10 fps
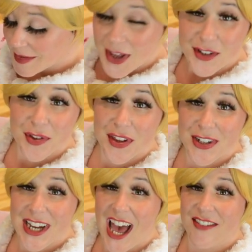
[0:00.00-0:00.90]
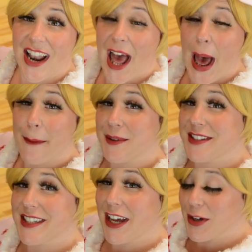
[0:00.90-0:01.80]
So there you have it, apple
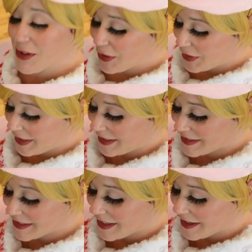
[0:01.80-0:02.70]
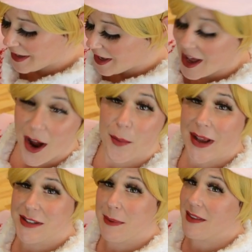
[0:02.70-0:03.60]
cider cookies. A
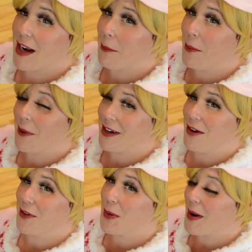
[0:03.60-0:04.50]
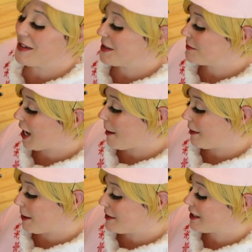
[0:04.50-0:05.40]
recipe that I've been working on for quite some time, and
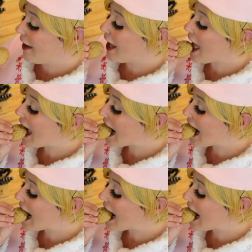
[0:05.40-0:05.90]
let me tell you,